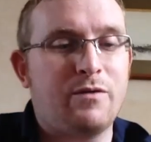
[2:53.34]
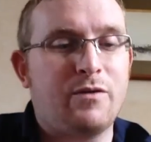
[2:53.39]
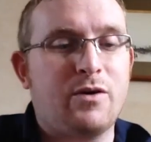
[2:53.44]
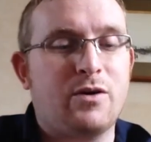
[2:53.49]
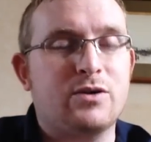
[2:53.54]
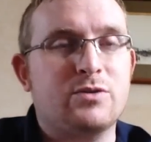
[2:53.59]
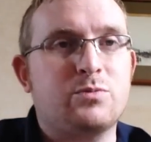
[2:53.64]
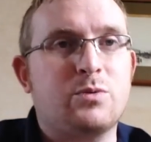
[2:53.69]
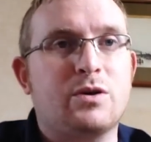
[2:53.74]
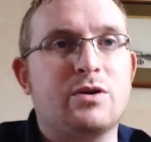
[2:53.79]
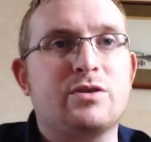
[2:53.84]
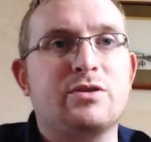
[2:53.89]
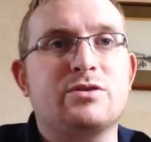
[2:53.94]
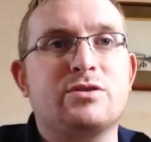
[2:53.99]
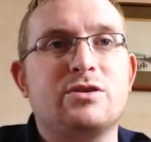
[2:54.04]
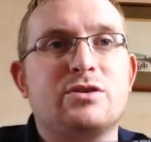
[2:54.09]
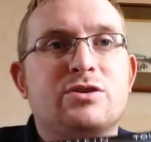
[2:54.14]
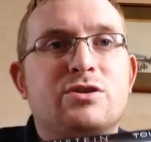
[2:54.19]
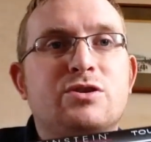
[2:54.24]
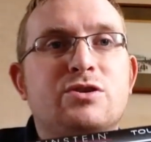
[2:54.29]
I've got one of the
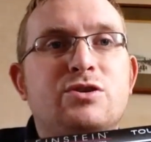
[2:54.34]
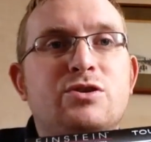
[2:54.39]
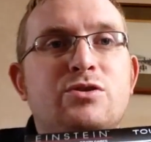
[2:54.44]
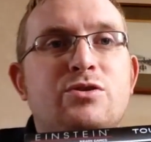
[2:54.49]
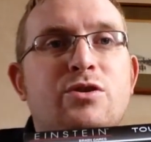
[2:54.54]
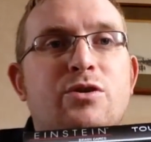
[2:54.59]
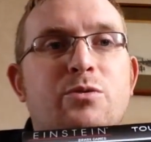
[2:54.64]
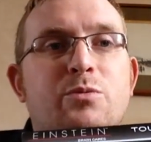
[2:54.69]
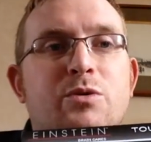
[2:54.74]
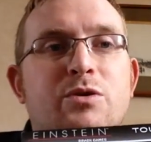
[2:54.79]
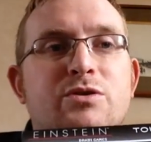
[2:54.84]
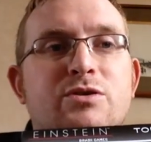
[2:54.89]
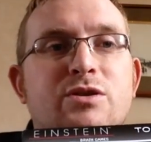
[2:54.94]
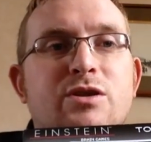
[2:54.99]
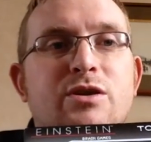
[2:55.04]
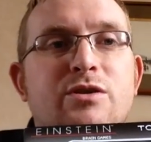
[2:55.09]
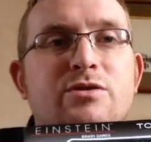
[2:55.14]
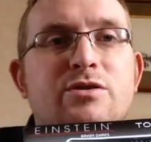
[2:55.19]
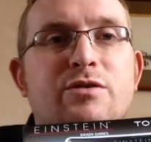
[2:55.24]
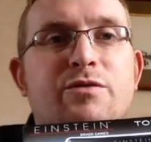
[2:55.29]
Sudoku ones of
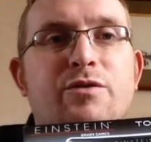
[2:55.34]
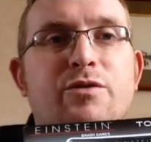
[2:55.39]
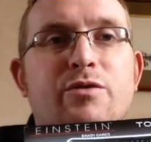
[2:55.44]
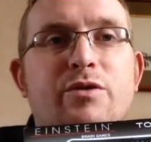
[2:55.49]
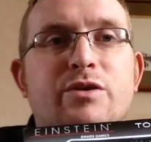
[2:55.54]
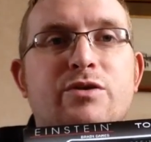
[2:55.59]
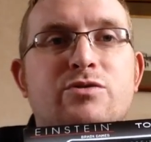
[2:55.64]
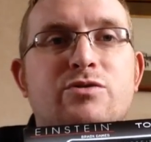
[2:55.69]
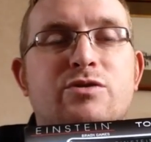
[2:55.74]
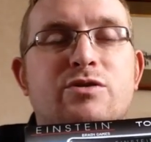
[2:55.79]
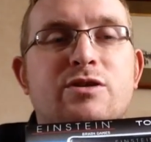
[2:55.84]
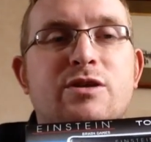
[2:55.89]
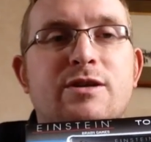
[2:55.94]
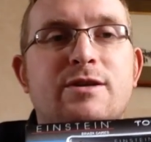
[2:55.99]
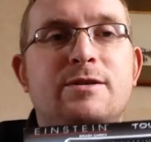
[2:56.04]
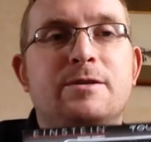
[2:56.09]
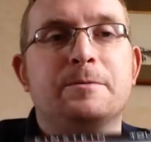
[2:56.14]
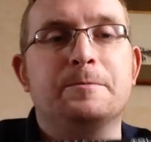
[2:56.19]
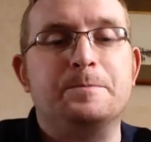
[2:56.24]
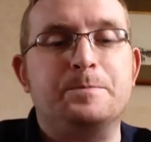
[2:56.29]
those if you're
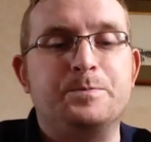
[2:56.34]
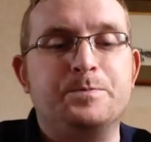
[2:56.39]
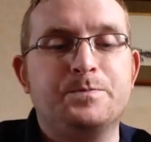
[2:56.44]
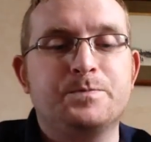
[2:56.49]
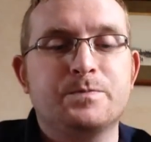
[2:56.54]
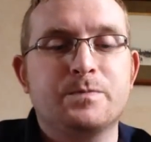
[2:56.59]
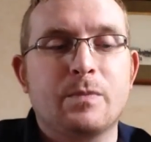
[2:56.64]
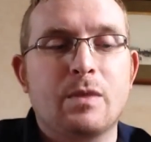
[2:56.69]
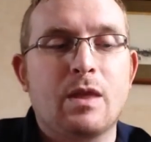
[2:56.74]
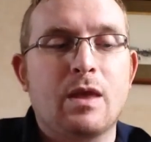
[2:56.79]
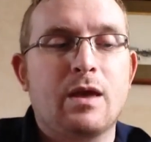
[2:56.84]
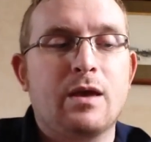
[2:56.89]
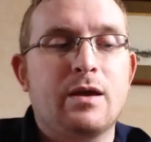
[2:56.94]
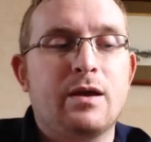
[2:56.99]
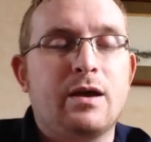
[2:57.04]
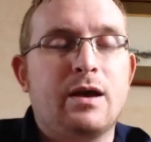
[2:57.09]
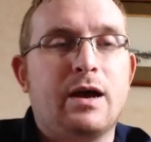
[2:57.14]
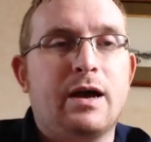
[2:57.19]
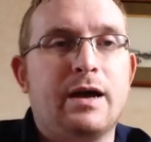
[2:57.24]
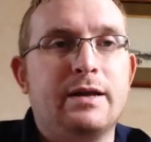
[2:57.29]
interested.
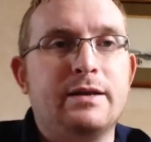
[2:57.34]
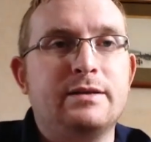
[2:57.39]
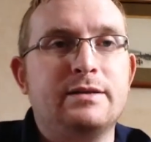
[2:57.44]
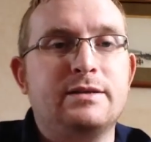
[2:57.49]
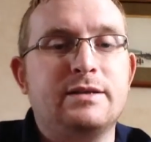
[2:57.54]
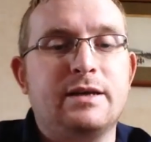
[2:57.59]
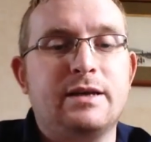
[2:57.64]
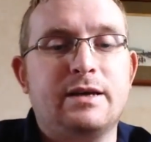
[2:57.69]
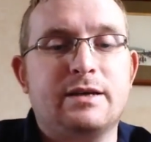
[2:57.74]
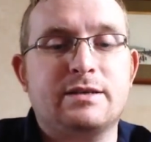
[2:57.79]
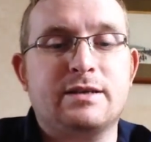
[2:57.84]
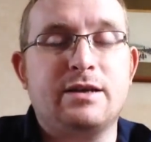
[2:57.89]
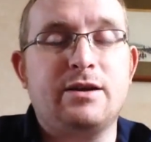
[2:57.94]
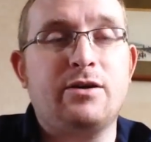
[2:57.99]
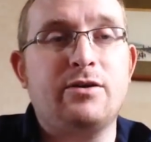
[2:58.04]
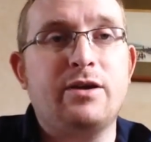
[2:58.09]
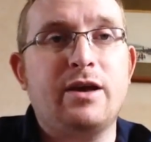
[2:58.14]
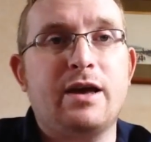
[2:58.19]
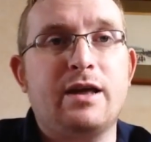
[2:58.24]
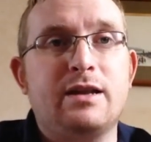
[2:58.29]
And I said,
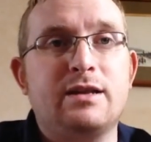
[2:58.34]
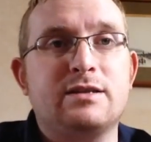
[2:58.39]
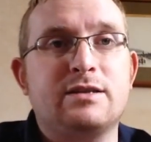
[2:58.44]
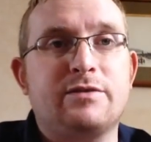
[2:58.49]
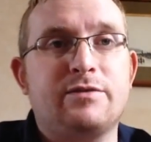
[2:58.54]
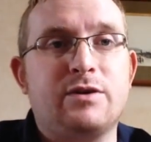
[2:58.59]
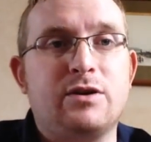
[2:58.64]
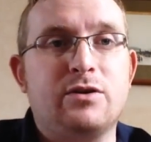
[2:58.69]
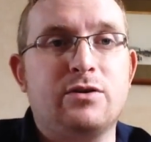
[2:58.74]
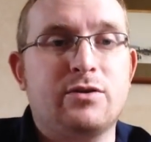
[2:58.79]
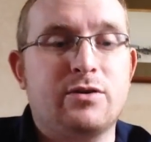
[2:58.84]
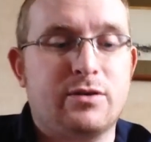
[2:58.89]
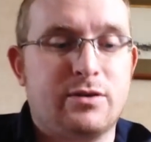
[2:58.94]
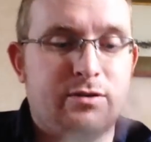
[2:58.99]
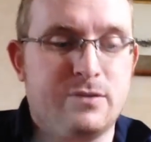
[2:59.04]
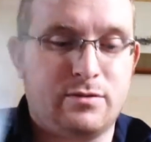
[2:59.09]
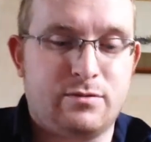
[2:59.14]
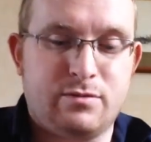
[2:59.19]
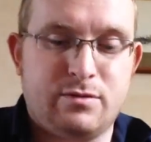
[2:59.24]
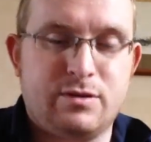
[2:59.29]
oh yeah, let's have a look,
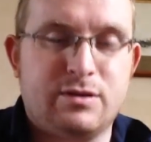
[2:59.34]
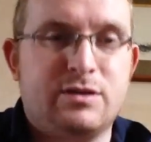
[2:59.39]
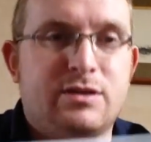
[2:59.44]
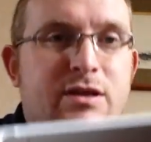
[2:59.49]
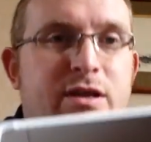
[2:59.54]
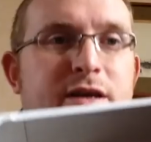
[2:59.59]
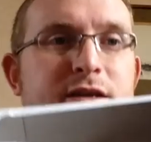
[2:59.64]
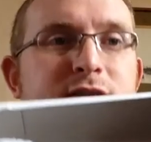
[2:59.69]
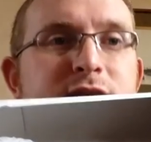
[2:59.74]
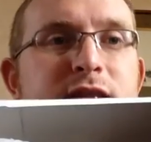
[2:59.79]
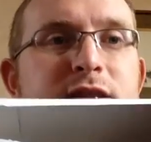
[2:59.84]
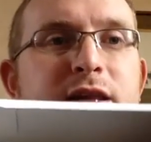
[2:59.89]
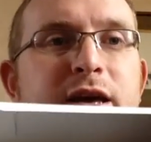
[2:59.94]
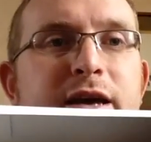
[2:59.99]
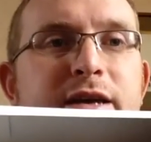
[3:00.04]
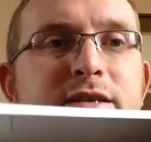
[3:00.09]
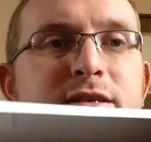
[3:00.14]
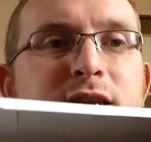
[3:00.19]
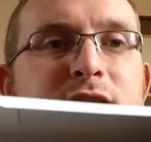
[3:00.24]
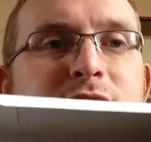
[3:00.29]
and you can see it's in
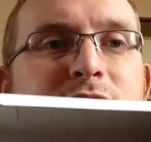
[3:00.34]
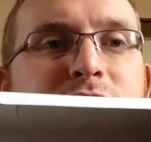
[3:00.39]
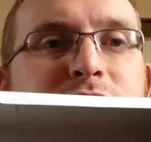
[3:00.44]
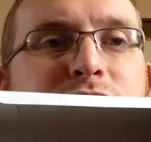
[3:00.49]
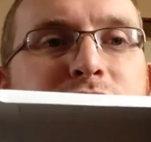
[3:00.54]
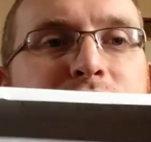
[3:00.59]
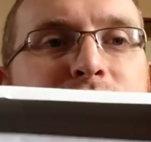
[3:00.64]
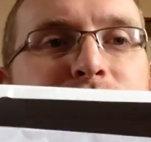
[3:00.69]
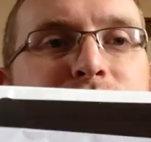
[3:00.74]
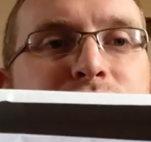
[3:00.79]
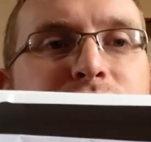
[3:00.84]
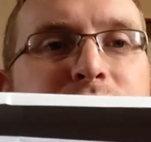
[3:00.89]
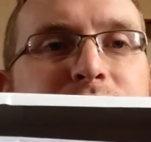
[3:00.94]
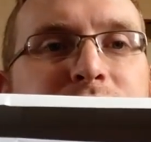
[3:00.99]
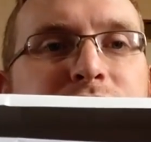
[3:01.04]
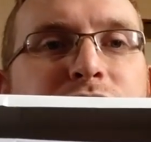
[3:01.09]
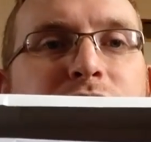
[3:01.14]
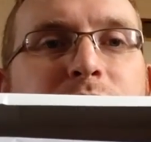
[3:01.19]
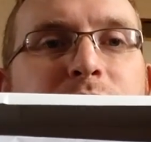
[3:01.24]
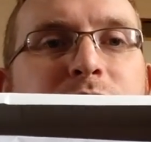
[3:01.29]
there. It's a
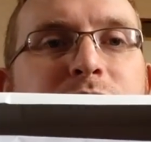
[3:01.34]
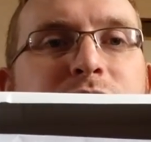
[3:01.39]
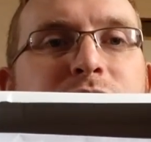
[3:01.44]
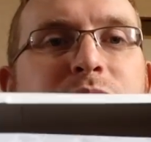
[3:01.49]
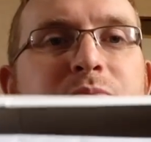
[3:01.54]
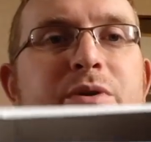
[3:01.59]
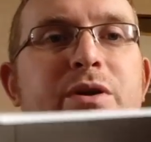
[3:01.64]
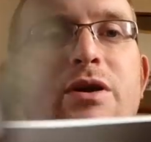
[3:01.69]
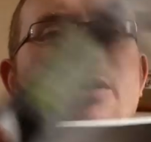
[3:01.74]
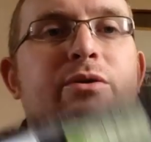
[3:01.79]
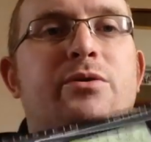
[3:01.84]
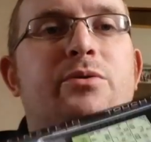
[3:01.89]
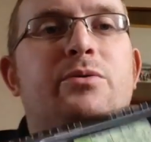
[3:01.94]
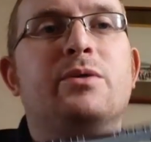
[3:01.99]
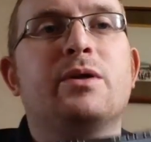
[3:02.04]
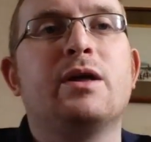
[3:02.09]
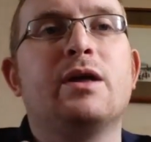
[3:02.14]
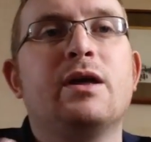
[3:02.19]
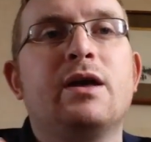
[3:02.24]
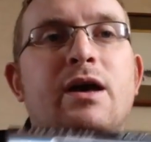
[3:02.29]
touchscreen job, which is pretty cool.
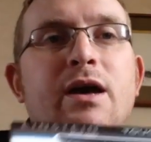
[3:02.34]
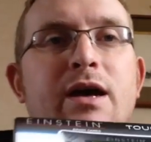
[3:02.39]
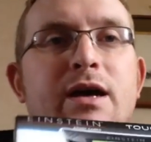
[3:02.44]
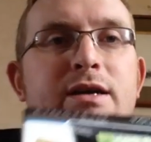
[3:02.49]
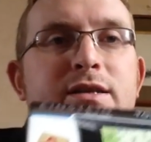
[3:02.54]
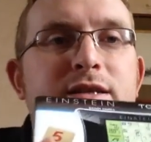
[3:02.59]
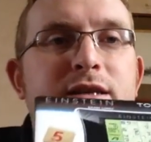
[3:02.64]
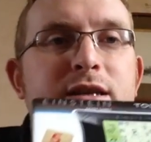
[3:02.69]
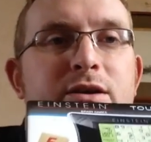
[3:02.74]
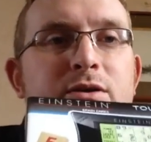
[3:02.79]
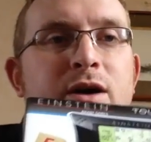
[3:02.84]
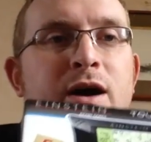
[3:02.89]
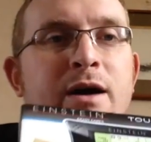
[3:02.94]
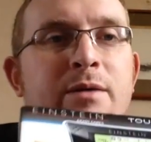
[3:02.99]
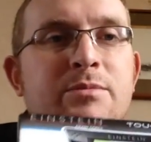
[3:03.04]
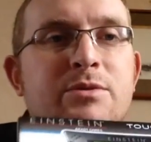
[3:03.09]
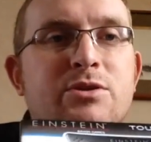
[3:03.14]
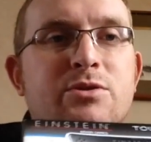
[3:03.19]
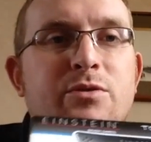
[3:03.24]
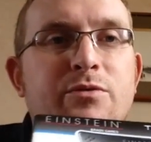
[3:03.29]
I said, oh,
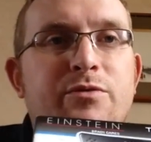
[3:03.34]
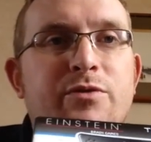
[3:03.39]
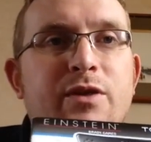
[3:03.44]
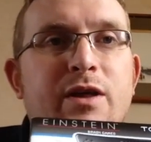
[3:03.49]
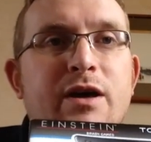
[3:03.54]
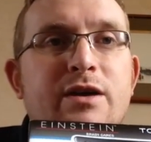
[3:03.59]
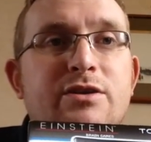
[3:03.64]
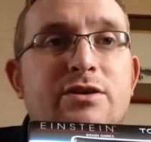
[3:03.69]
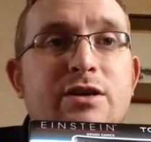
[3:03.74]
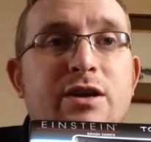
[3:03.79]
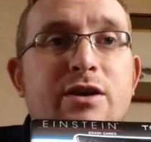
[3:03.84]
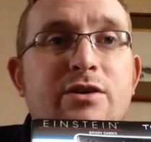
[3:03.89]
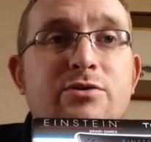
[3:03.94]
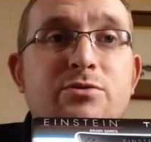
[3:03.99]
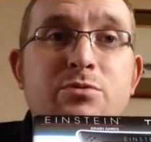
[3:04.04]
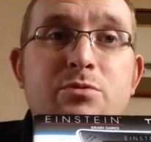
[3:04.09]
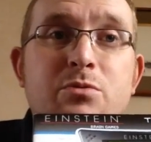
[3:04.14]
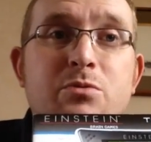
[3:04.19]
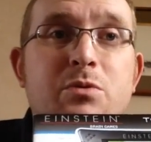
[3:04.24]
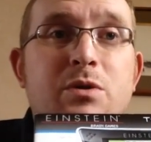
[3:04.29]
how much do you want for that? She
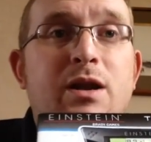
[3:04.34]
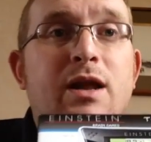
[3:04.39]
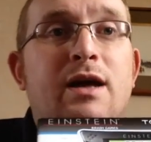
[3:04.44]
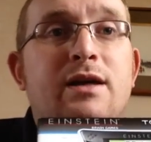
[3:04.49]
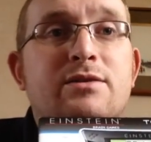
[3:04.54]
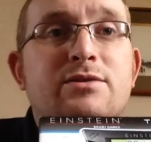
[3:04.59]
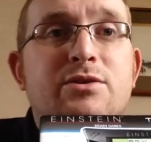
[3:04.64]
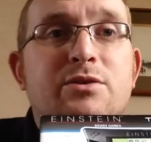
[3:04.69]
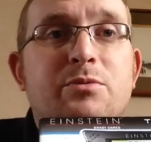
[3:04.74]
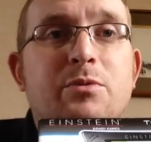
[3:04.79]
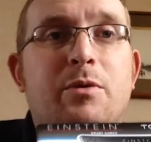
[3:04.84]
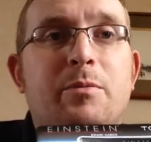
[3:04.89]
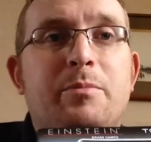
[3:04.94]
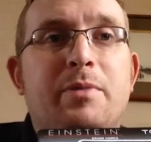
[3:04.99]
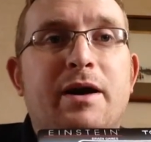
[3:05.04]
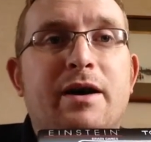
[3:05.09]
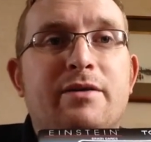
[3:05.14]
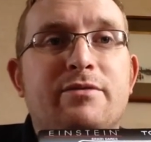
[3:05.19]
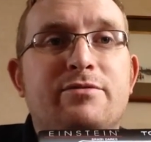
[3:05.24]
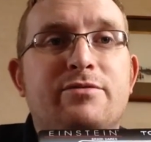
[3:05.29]
goes, well, I'll do
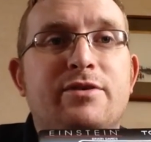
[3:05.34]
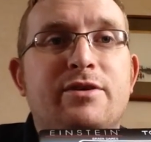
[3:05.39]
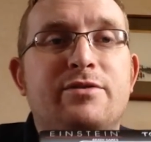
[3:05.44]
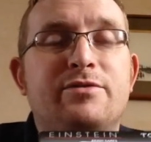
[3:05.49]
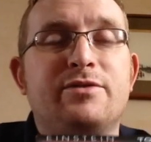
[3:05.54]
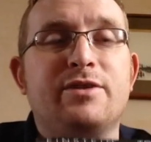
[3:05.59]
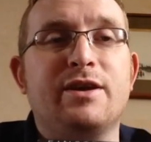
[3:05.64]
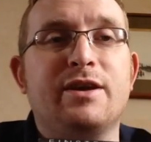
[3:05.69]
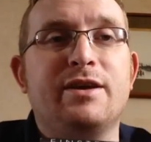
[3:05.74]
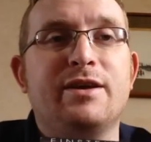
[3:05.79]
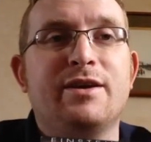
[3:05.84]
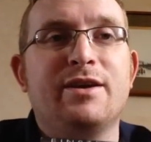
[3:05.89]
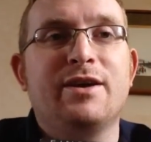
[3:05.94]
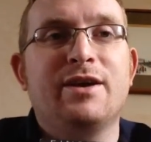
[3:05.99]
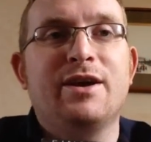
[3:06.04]
£1.50.